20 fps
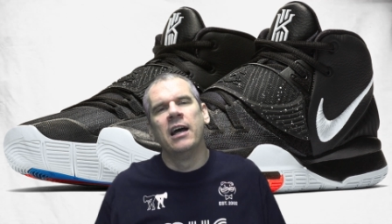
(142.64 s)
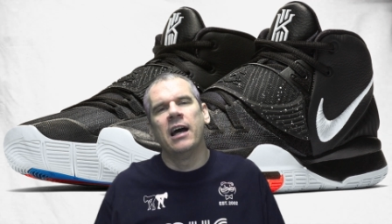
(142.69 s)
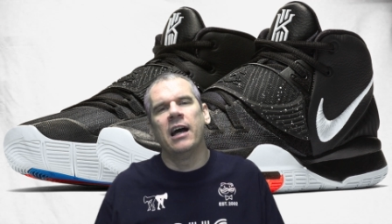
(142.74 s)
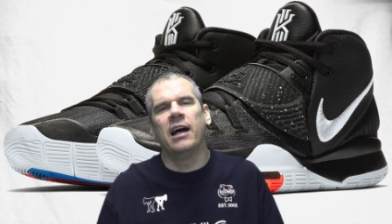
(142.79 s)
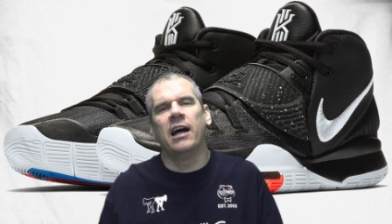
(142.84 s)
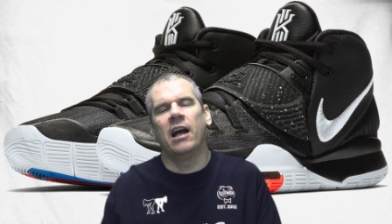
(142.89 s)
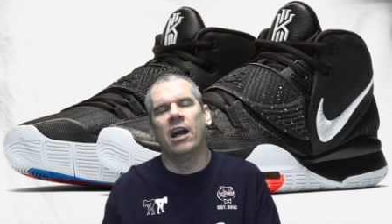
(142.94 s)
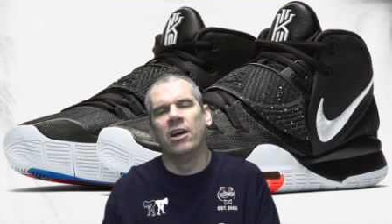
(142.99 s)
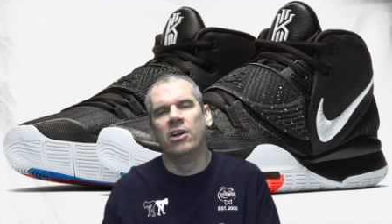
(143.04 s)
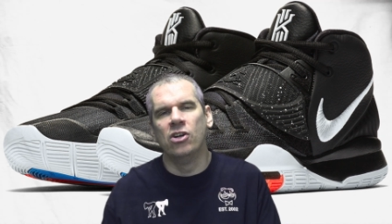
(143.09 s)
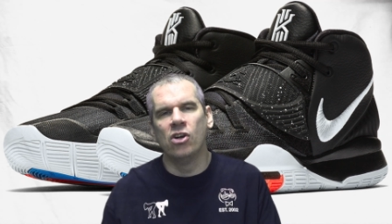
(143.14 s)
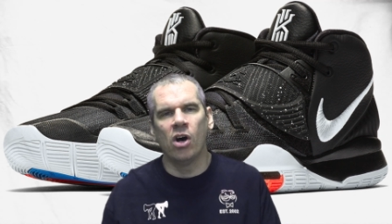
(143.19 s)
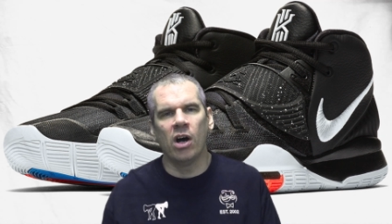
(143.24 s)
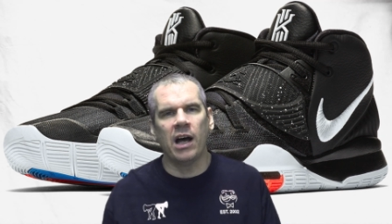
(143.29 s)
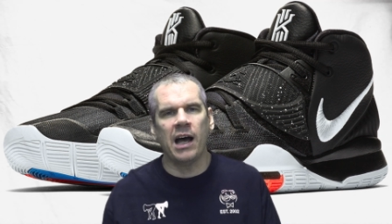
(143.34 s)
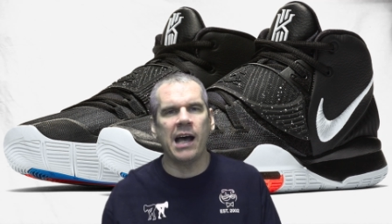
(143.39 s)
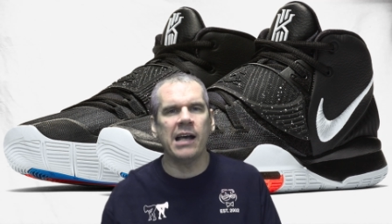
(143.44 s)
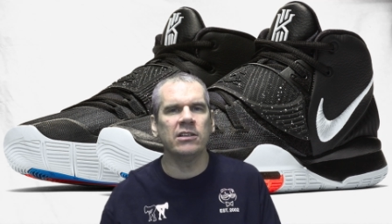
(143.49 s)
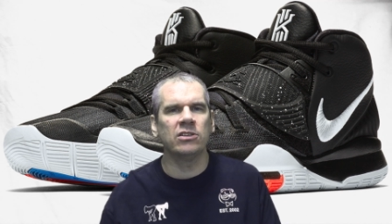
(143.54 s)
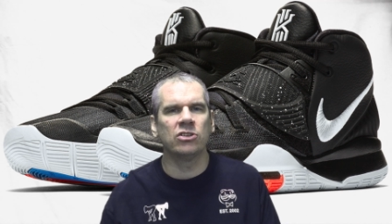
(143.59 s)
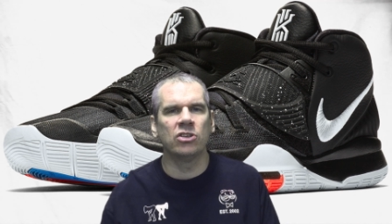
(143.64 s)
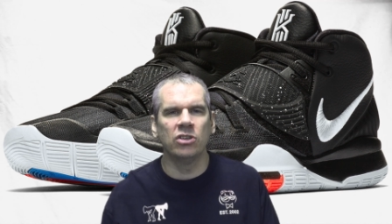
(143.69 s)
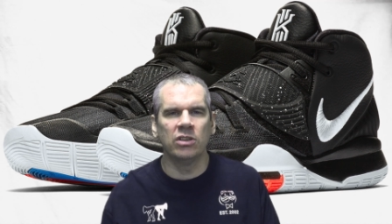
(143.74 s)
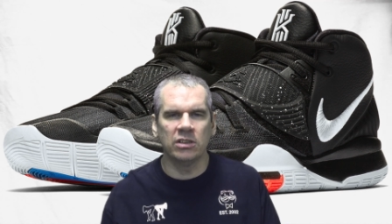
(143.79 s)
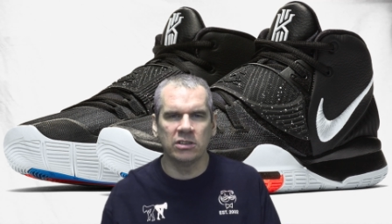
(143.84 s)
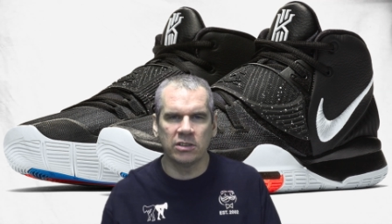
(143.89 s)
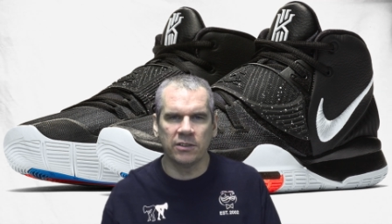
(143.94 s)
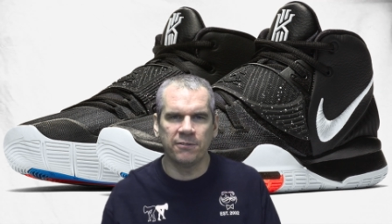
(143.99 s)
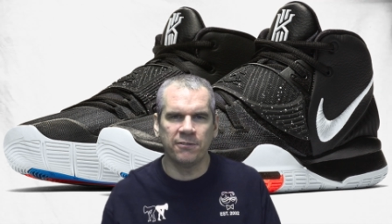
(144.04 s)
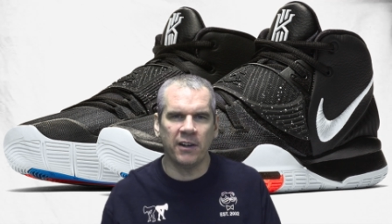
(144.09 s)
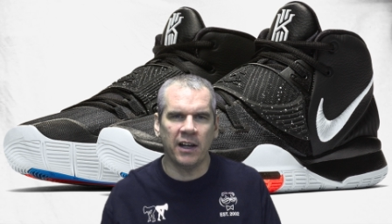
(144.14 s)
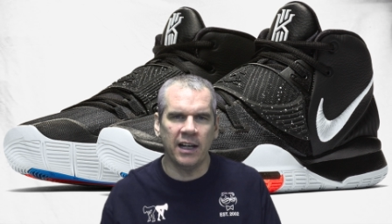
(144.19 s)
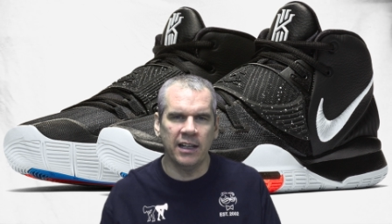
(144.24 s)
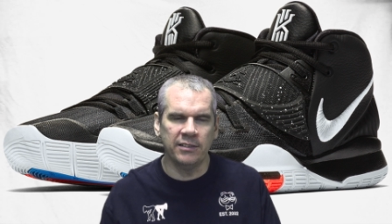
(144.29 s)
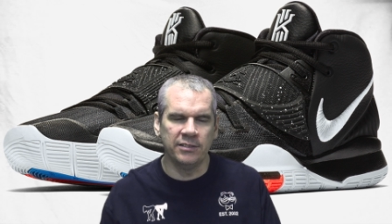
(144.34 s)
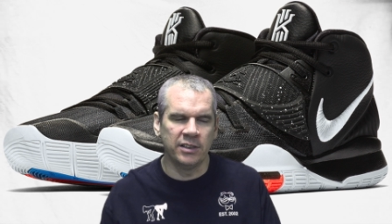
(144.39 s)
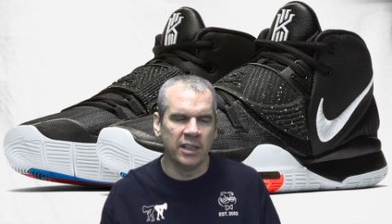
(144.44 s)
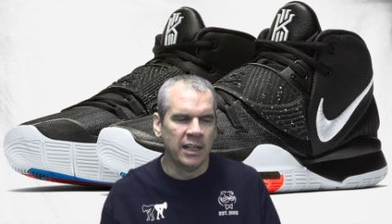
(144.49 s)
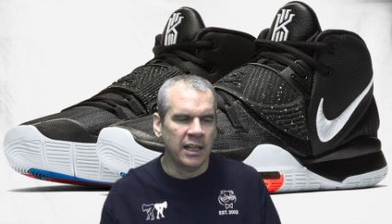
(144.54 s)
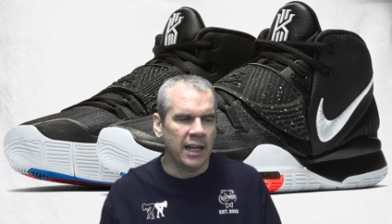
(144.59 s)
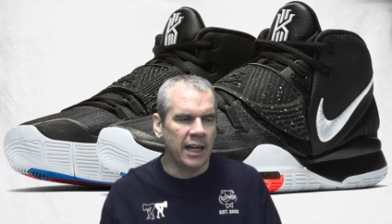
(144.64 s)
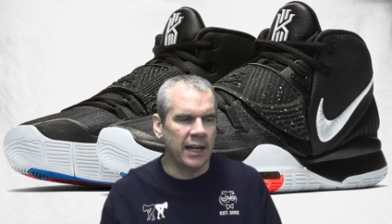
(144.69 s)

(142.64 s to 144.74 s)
uh, are not as good as the fives,